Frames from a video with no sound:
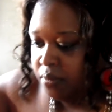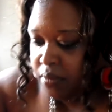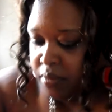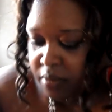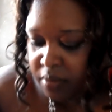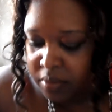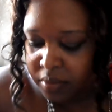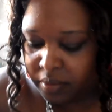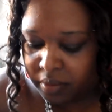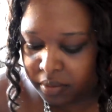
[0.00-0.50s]

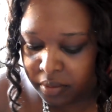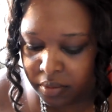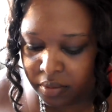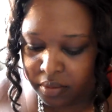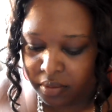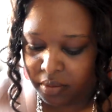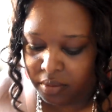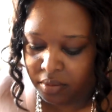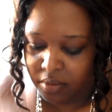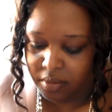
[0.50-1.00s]

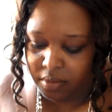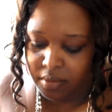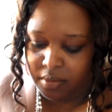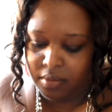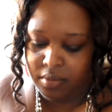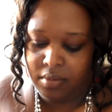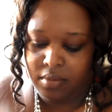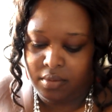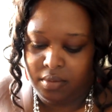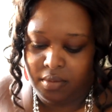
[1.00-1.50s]

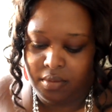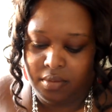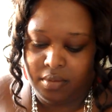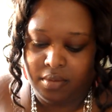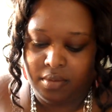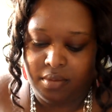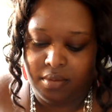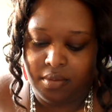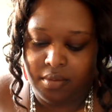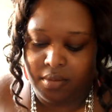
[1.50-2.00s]

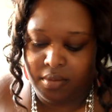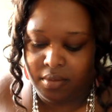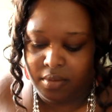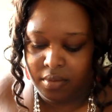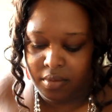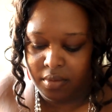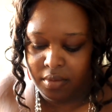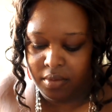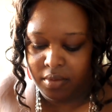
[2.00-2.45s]
No one is speaking in this clip.